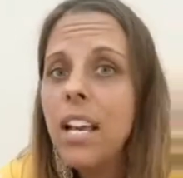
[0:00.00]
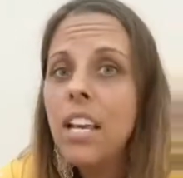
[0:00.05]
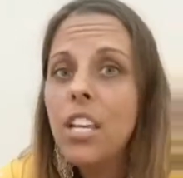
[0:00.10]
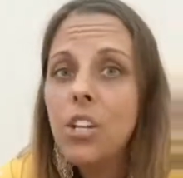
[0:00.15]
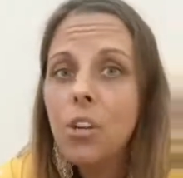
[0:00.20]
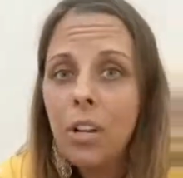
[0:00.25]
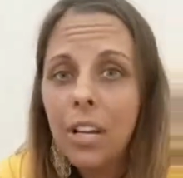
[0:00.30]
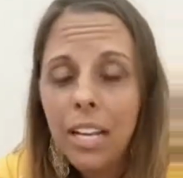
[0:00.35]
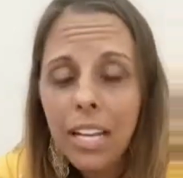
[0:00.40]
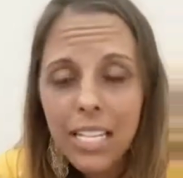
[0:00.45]

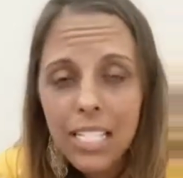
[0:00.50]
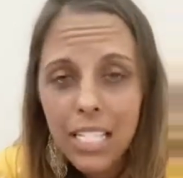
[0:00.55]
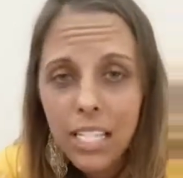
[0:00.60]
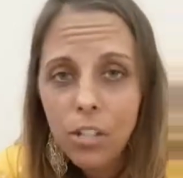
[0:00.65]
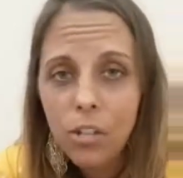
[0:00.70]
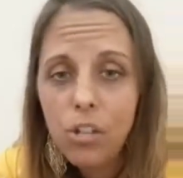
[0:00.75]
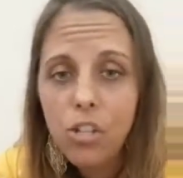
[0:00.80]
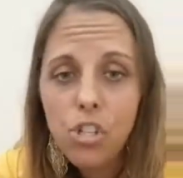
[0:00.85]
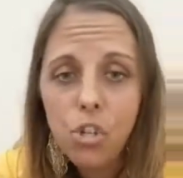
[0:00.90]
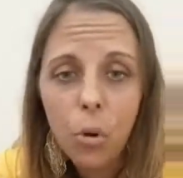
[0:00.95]
you can
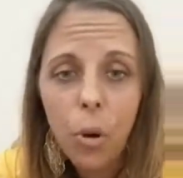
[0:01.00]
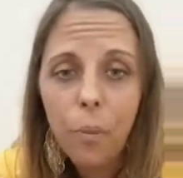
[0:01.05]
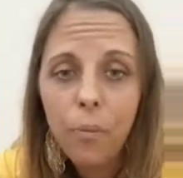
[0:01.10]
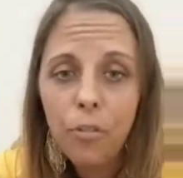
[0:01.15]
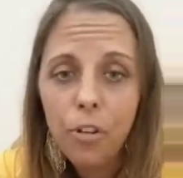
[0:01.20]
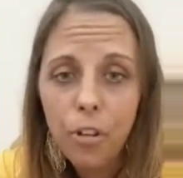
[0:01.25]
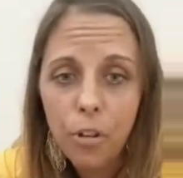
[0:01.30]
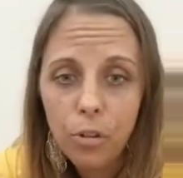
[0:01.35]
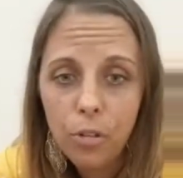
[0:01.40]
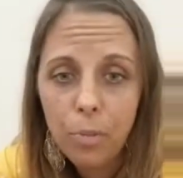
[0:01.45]
continually show up
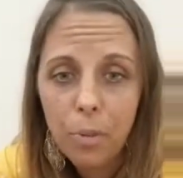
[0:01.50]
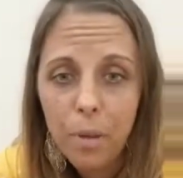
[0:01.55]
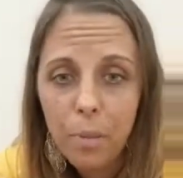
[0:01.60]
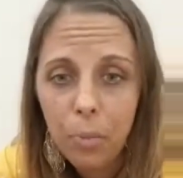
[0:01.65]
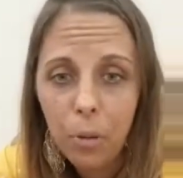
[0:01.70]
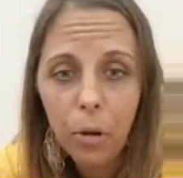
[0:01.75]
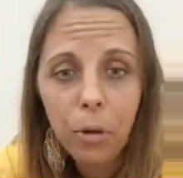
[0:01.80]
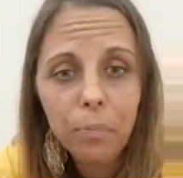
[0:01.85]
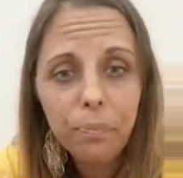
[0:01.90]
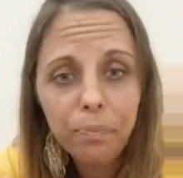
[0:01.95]
for those
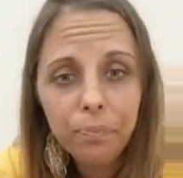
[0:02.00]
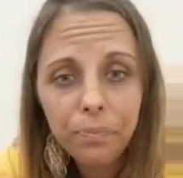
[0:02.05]
people.